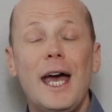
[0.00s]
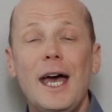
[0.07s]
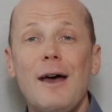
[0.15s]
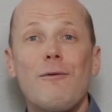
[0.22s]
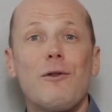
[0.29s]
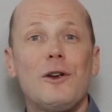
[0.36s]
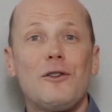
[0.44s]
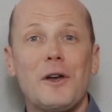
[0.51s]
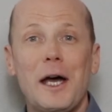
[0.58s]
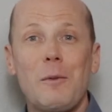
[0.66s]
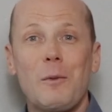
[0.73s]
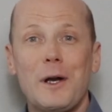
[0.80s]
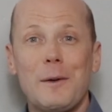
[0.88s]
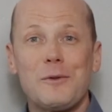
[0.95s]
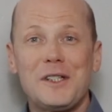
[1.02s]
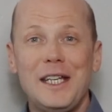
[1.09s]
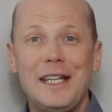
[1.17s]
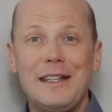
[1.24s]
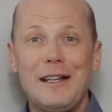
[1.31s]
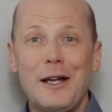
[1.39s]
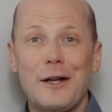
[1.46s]
every time when I'm
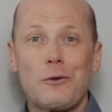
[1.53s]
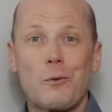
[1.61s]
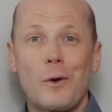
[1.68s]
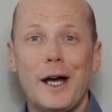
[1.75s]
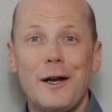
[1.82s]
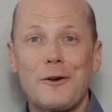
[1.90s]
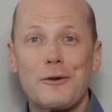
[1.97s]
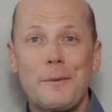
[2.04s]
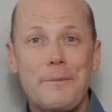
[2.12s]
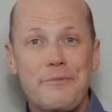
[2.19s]
seeing the Dutch riders,